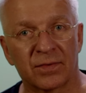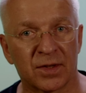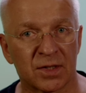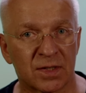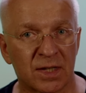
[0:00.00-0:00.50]

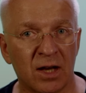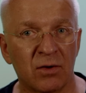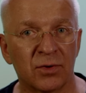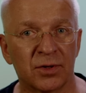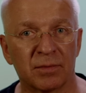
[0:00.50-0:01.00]
The
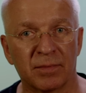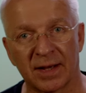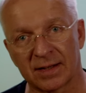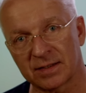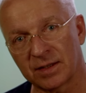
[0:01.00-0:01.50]
sound
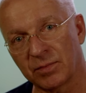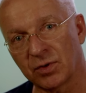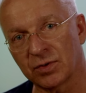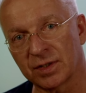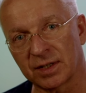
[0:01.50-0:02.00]
makes the
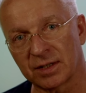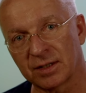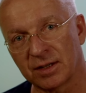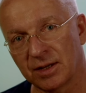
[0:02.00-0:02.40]
music.